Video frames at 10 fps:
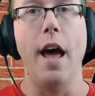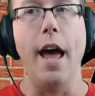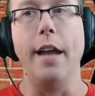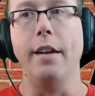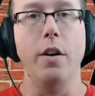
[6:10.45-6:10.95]

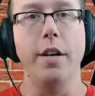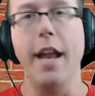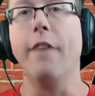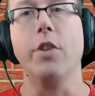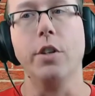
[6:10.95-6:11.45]
and
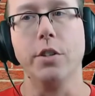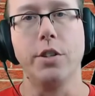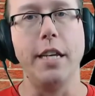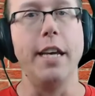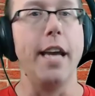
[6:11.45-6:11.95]
never
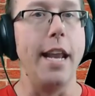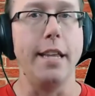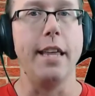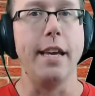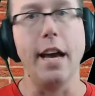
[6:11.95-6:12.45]
seeing
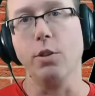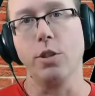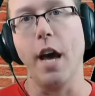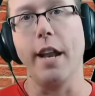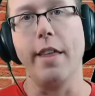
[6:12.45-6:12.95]
anything
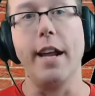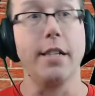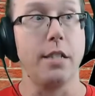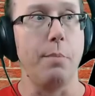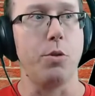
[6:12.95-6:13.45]
outside of that
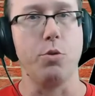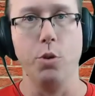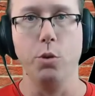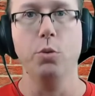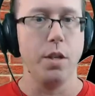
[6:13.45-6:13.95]
except
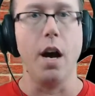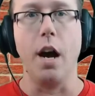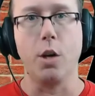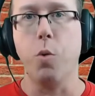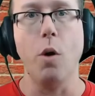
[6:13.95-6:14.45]
through
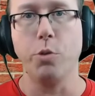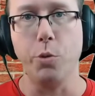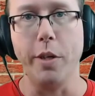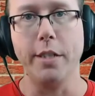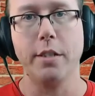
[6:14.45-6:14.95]
uh, quote
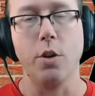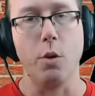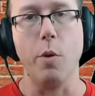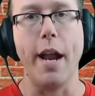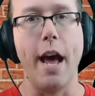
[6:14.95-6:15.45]
tweets or
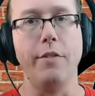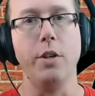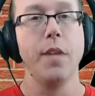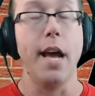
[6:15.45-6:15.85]
what have you.